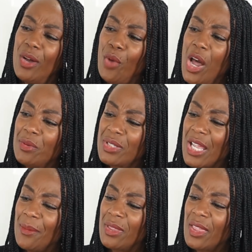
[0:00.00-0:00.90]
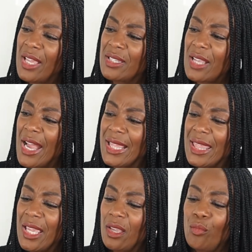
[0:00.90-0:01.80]
what I will say with this, I
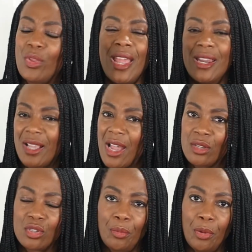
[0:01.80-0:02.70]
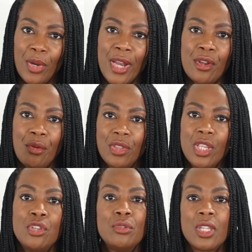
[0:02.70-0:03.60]
think with any kind of supplement, I don't
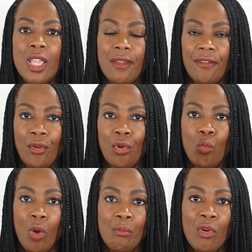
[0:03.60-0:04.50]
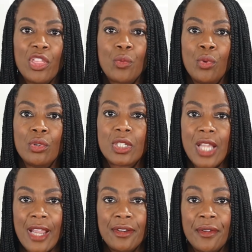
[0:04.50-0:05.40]
think using it for 1 month would
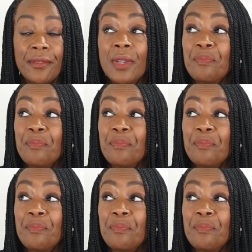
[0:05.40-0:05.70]
kind of